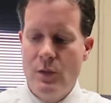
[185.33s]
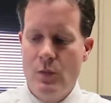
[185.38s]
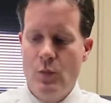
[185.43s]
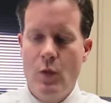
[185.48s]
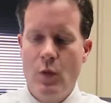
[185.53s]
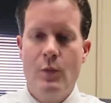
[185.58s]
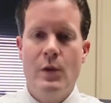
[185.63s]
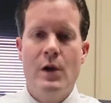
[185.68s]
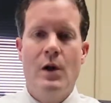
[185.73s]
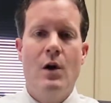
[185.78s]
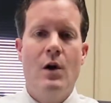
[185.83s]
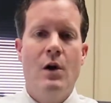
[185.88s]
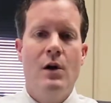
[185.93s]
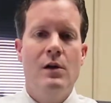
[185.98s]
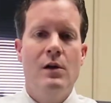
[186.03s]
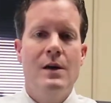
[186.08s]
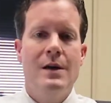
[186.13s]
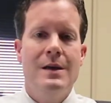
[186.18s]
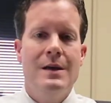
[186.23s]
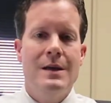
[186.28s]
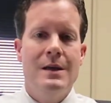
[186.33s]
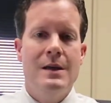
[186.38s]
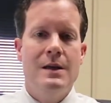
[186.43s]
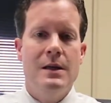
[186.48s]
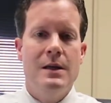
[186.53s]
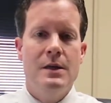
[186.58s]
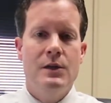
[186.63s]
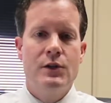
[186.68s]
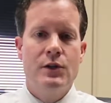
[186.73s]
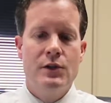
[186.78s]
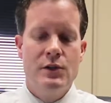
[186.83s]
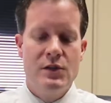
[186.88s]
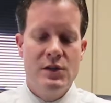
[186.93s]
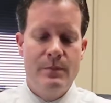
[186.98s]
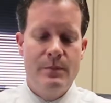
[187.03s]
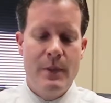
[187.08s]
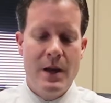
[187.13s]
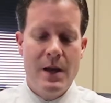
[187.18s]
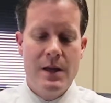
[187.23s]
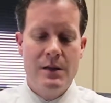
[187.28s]
what we call an
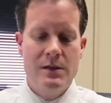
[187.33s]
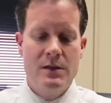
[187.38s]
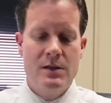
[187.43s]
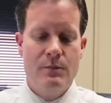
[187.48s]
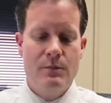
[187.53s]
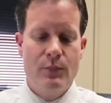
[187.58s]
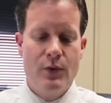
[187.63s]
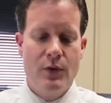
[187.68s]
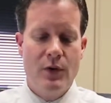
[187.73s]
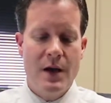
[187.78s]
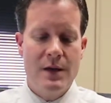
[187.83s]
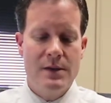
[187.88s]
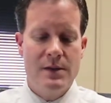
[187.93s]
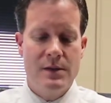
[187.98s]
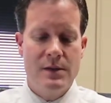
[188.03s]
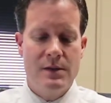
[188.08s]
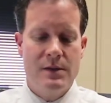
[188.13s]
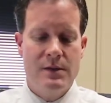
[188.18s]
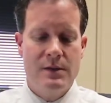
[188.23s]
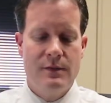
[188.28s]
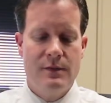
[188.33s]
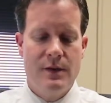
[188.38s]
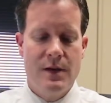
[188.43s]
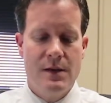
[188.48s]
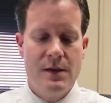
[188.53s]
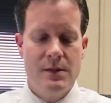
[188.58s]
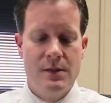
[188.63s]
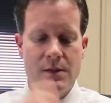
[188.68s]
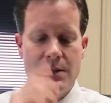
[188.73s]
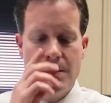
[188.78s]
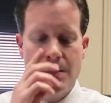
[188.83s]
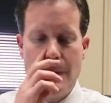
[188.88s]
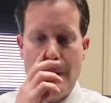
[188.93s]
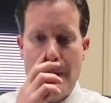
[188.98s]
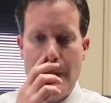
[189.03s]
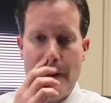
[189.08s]
interspinous process device.